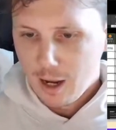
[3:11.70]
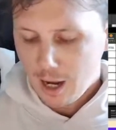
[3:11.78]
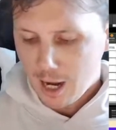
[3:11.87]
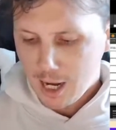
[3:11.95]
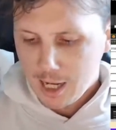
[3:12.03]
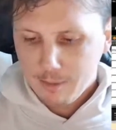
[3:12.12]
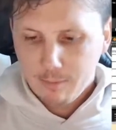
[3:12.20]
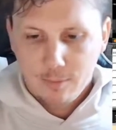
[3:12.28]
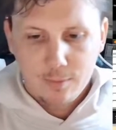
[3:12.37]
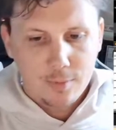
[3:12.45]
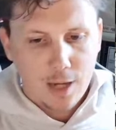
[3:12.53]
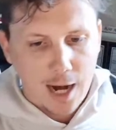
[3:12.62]

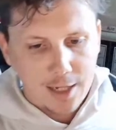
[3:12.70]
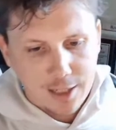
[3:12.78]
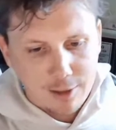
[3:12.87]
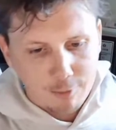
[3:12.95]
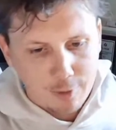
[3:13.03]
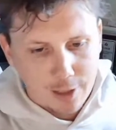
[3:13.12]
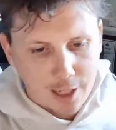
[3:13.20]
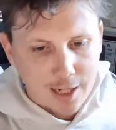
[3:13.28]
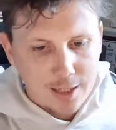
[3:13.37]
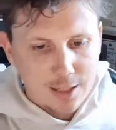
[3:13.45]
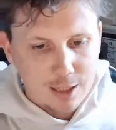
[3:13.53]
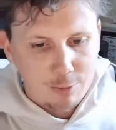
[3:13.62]
I didn't
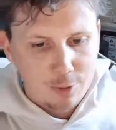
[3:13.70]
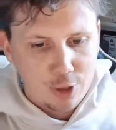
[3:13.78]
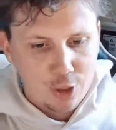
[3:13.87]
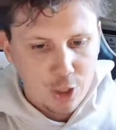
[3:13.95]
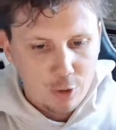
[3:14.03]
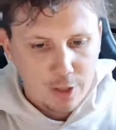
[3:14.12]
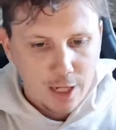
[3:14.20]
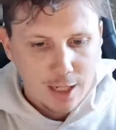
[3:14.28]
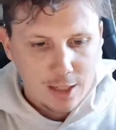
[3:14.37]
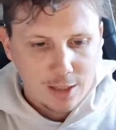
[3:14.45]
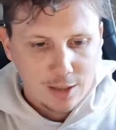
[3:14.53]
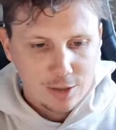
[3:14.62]
realize it would
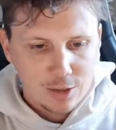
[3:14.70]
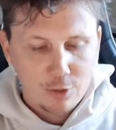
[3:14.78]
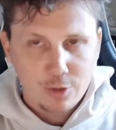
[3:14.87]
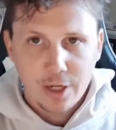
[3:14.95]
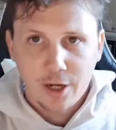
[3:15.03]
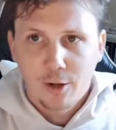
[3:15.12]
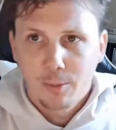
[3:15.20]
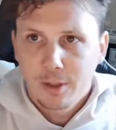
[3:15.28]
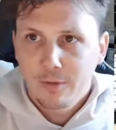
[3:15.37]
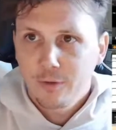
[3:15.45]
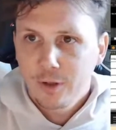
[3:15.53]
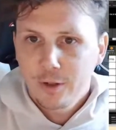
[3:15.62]
showcase so terribly
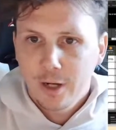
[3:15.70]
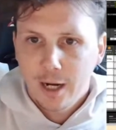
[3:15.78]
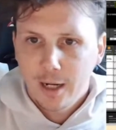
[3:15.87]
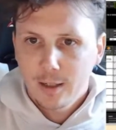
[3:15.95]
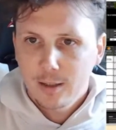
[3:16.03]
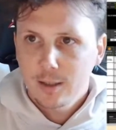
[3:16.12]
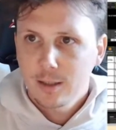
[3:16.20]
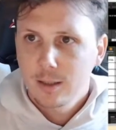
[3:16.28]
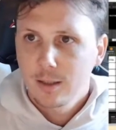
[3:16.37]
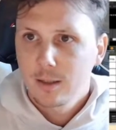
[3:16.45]
for you guys.